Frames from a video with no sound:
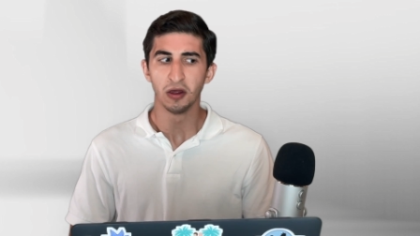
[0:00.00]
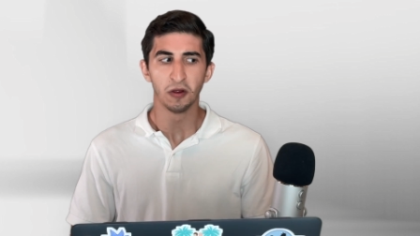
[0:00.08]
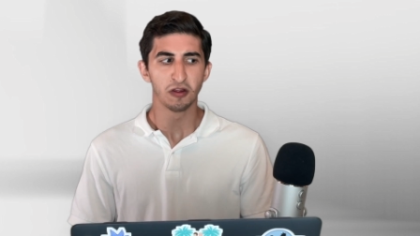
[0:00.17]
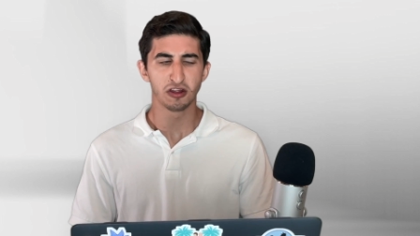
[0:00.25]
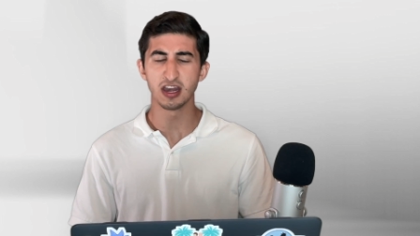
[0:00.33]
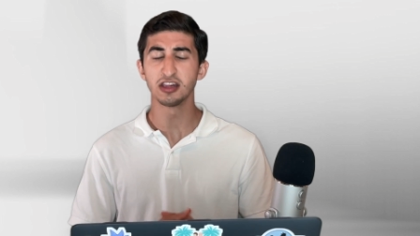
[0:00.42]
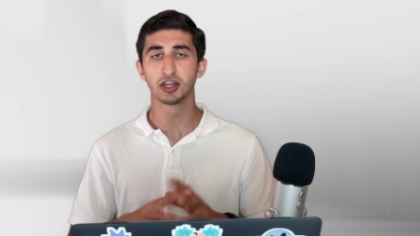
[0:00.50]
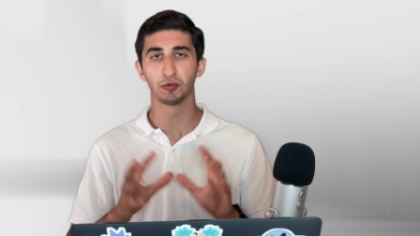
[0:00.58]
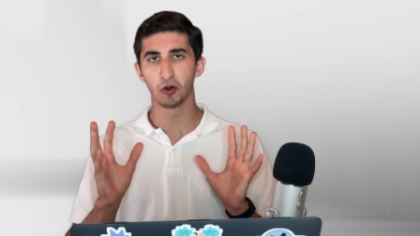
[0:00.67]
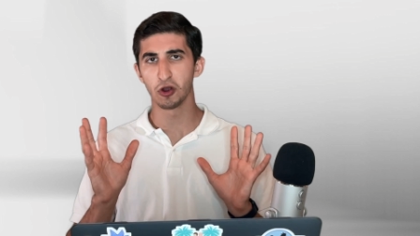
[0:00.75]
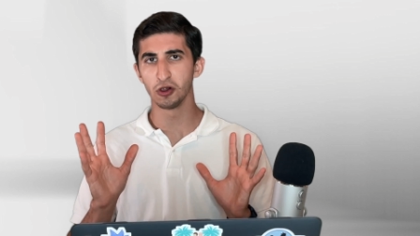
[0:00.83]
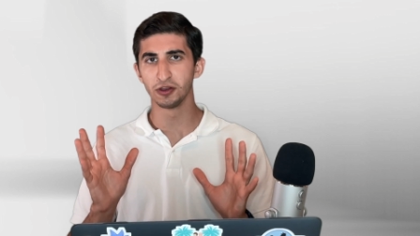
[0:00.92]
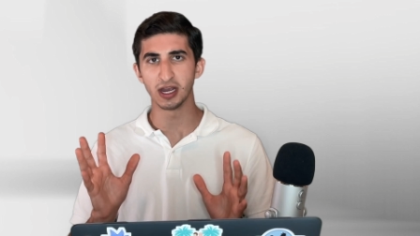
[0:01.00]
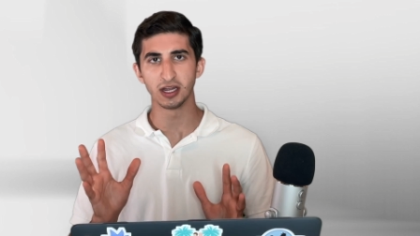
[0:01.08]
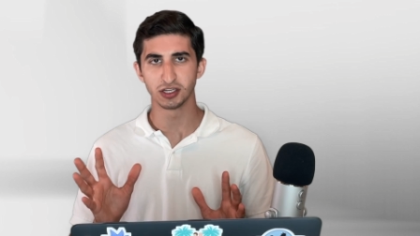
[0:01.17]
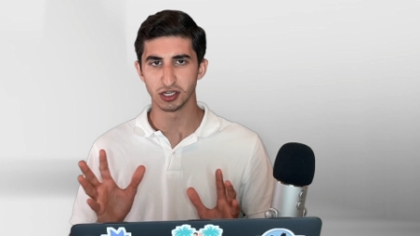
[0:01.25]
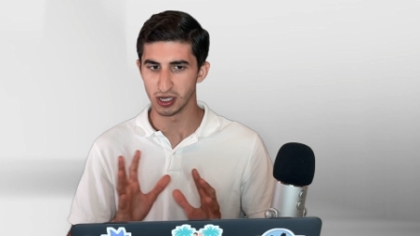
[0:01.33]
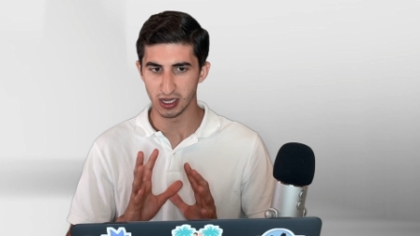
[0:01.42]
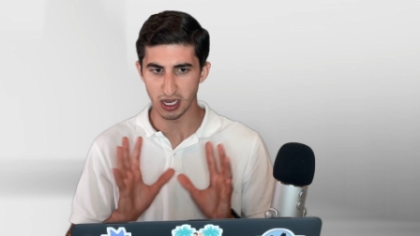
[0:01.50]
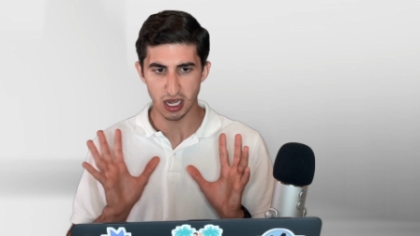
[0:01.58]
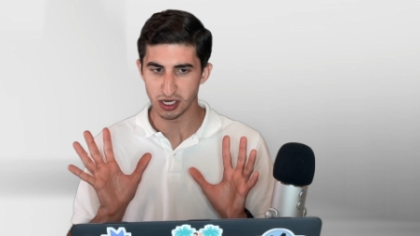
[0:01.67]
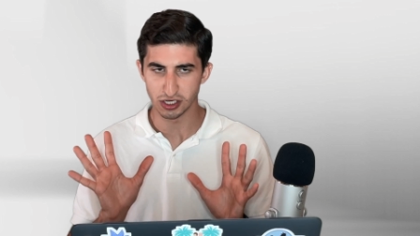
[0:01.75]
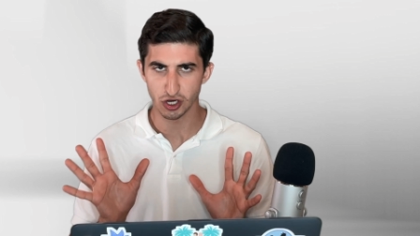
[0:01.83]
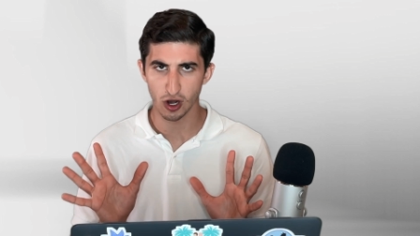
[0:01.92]
sent the world
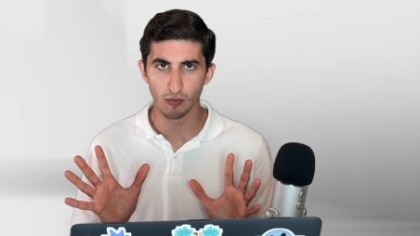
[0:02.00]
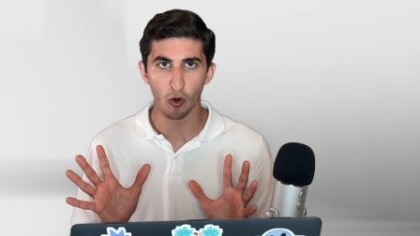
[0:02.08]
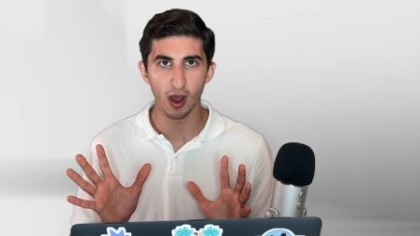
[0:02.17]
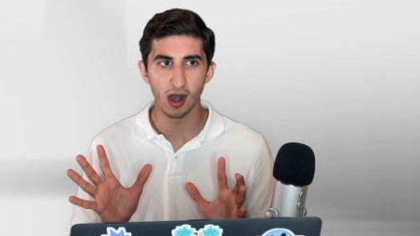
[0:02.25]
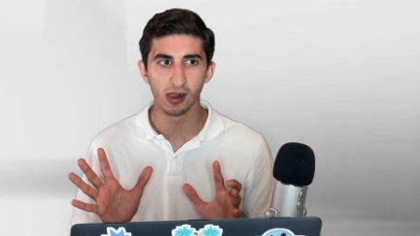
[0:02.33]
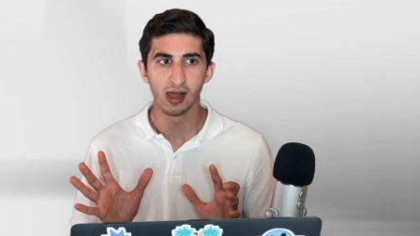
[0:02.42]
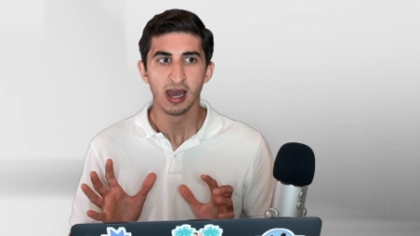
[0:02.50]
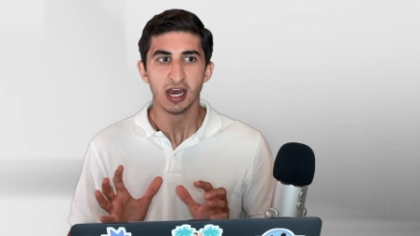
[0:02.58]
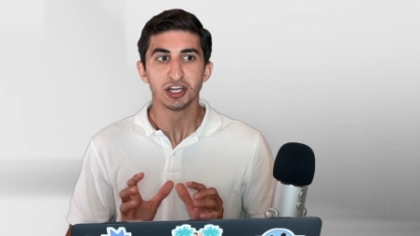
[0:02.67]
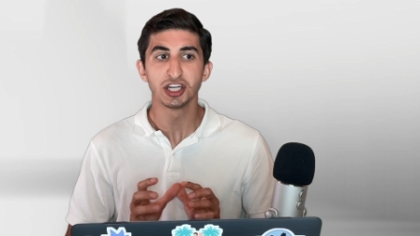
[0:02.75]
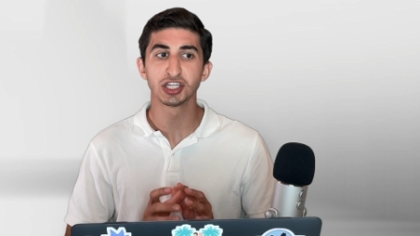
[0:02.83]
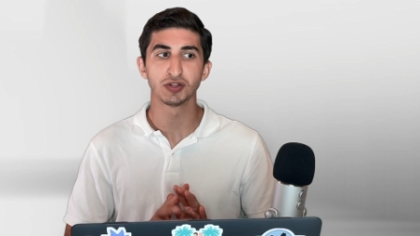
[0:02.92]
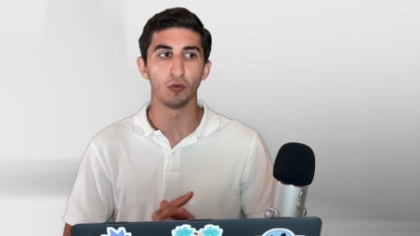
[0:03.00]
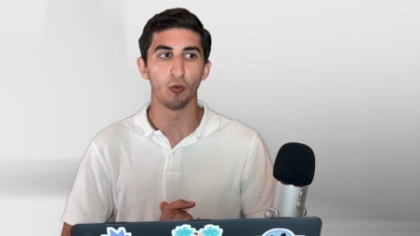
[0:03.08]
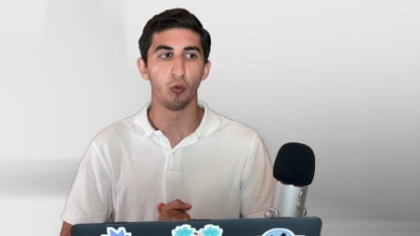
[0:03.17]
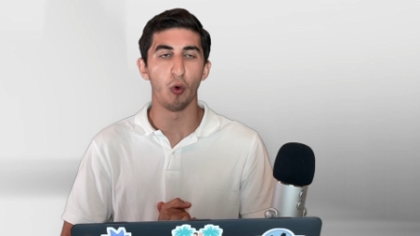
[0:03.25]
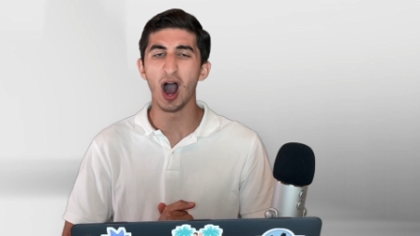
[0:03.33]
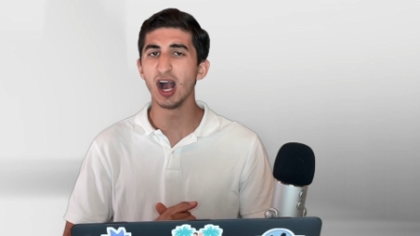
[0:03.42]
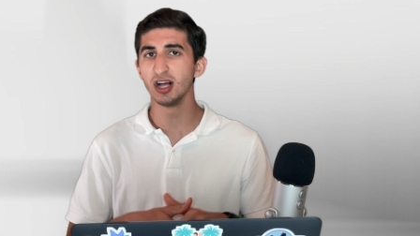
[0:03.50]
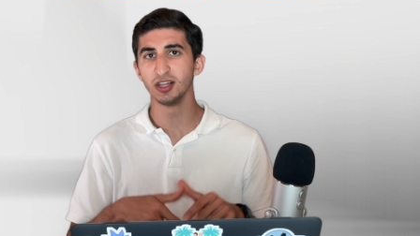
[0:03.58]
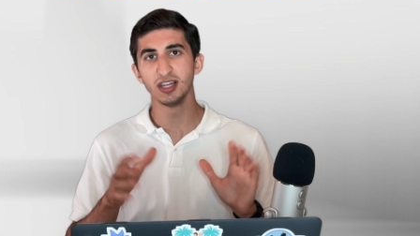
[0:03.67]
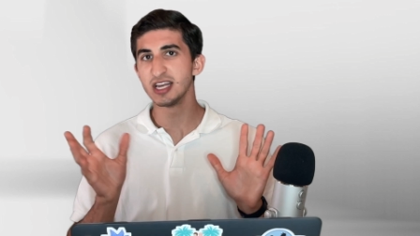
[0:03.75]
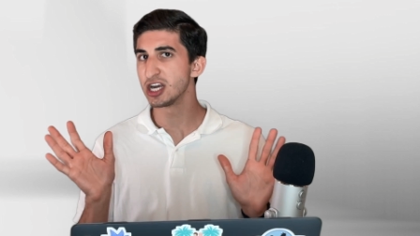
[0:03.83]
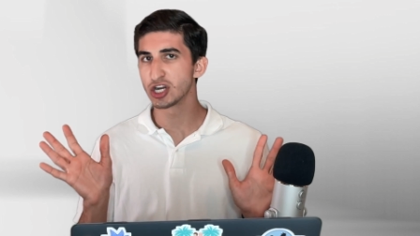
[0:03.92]
in turmoil just
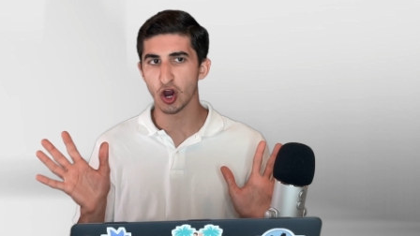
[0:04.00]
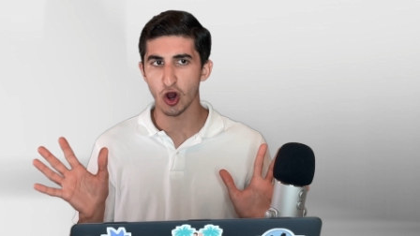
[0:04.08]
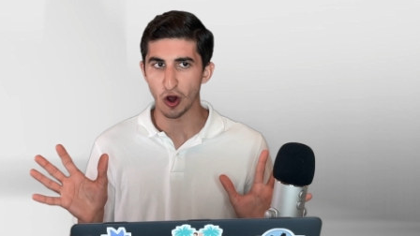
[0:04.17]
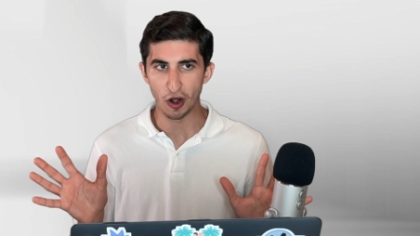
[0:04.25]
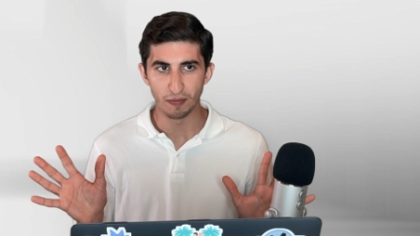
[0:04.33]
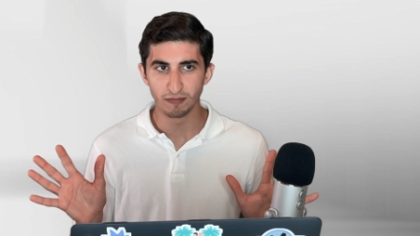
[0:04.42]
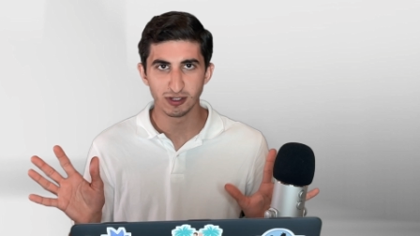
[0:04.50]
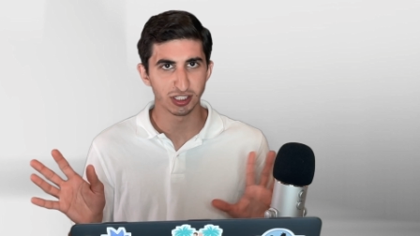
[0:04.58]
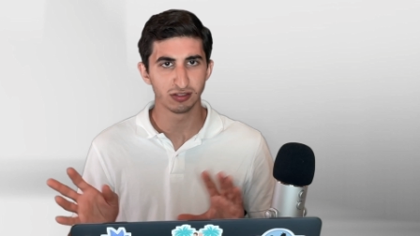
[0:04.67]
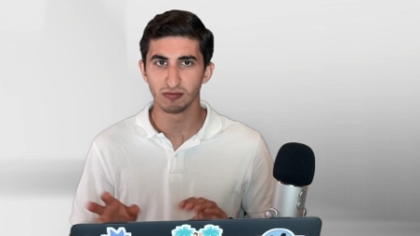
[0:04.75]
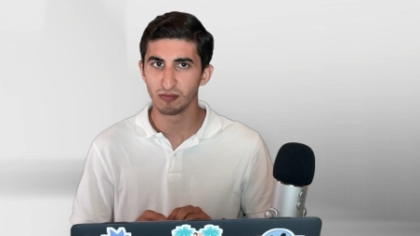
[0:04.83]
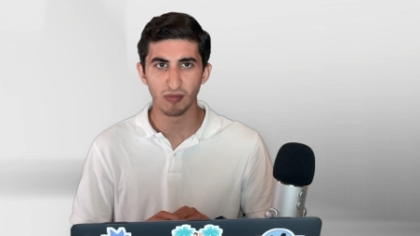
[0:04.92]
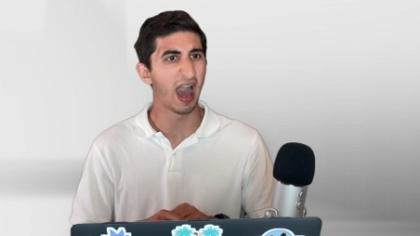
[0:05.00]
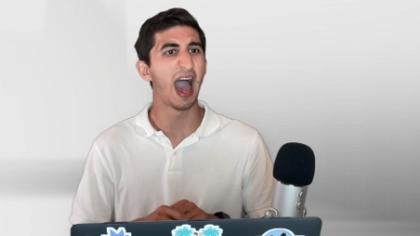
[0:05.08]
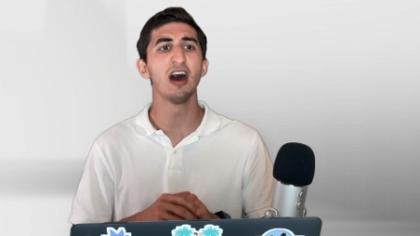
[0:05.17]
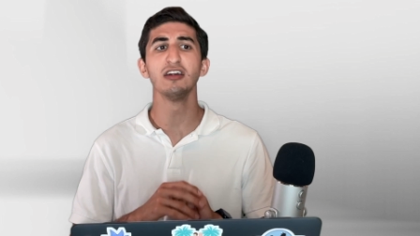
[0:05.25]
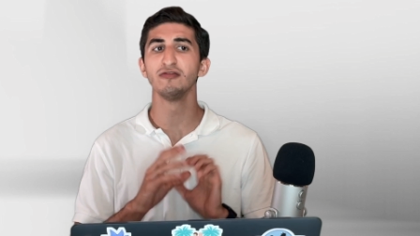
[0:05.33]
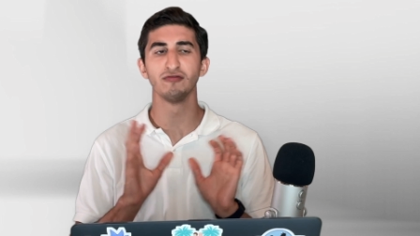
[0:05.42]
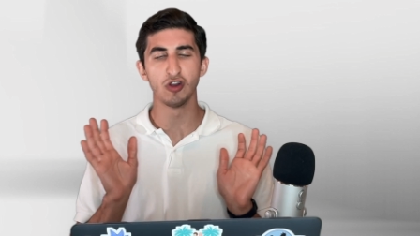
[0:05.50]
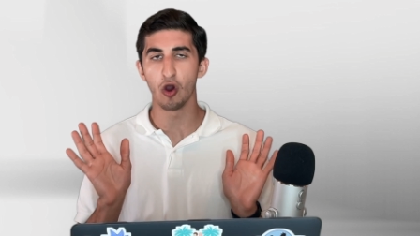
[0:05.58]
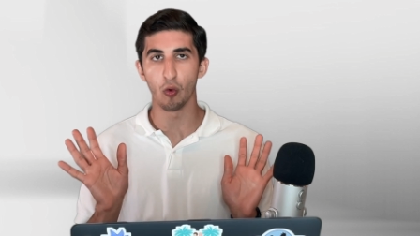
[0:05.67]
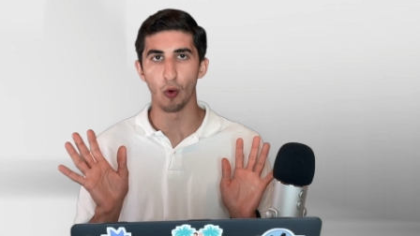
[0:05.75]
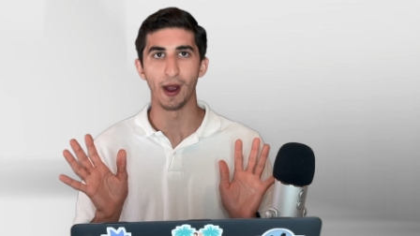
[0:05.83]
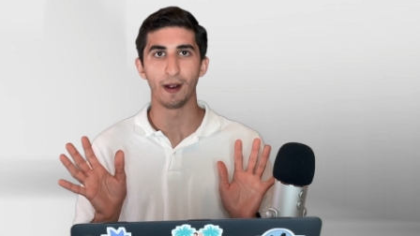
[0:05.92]
wildly occurred, just out of
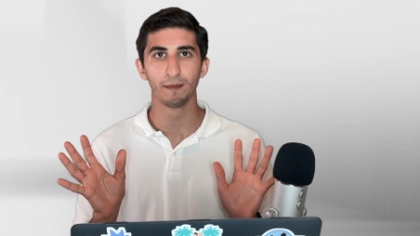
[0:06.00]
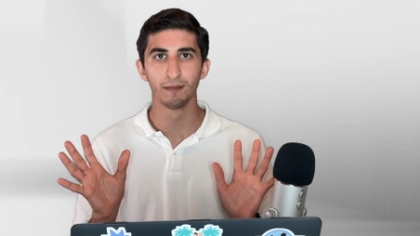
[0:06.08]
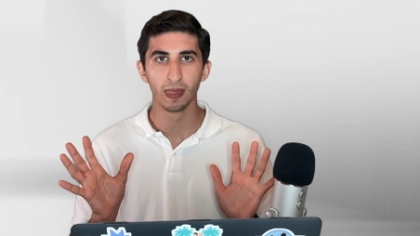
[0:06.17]
nowhere.